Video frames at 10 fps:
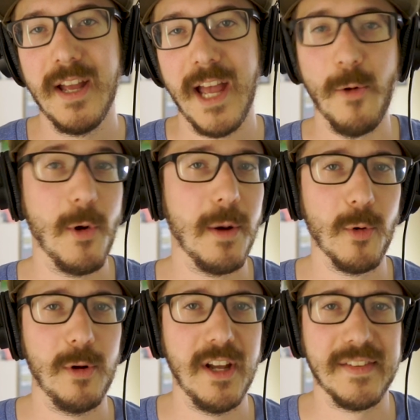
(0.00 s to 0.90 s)
and when a
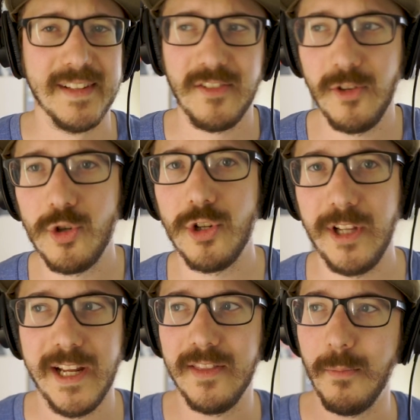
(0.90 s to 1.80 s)
brewery does it, it's
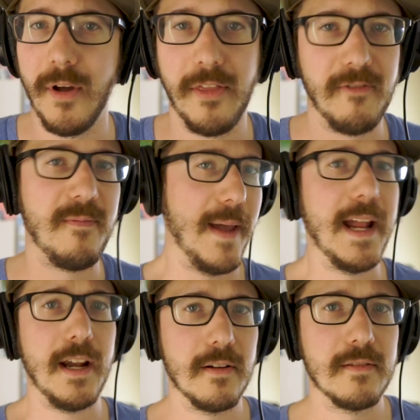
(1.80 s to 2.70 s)
usually in the month of May.